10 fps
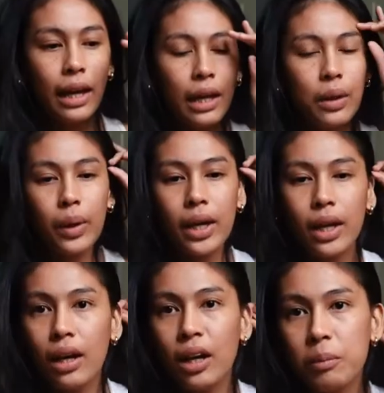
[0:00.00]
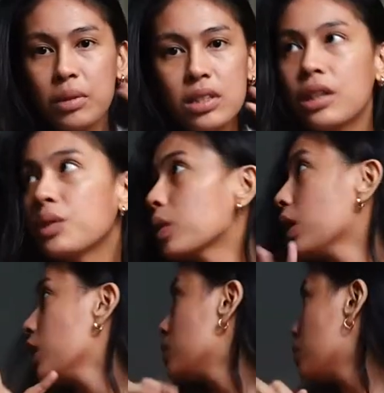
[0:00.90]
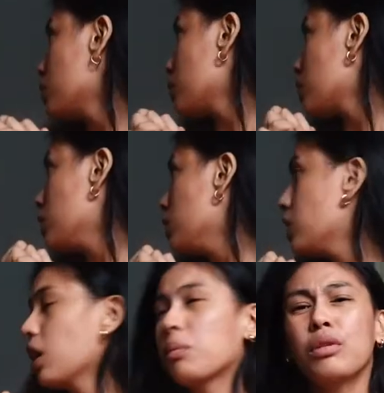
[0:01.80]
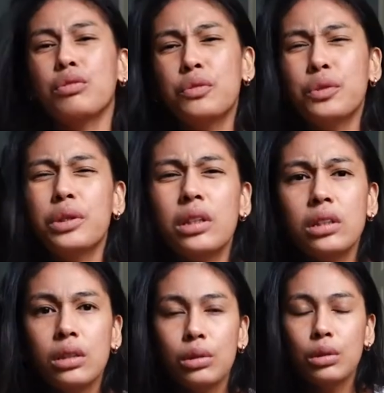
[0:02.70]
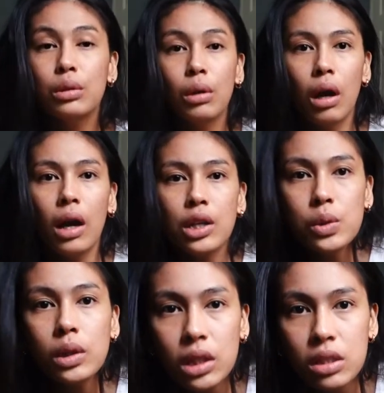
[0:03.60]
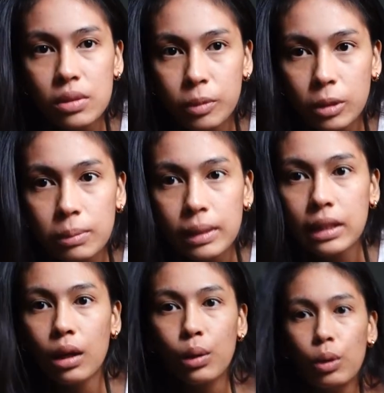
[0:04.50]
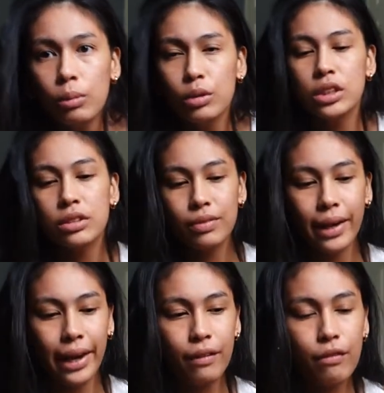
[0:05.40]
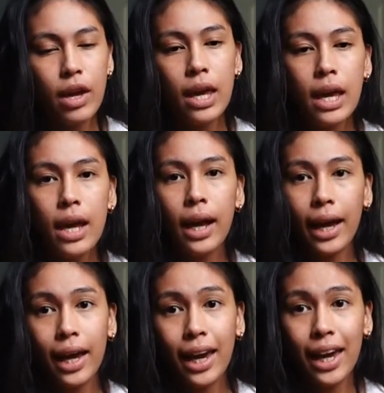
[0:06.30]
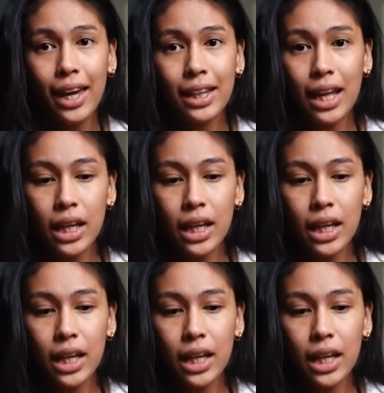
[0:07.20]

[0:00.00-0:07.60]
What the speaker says: anyway, it's around like mukhofor na siguro. No, actually it's probably like almost 5, and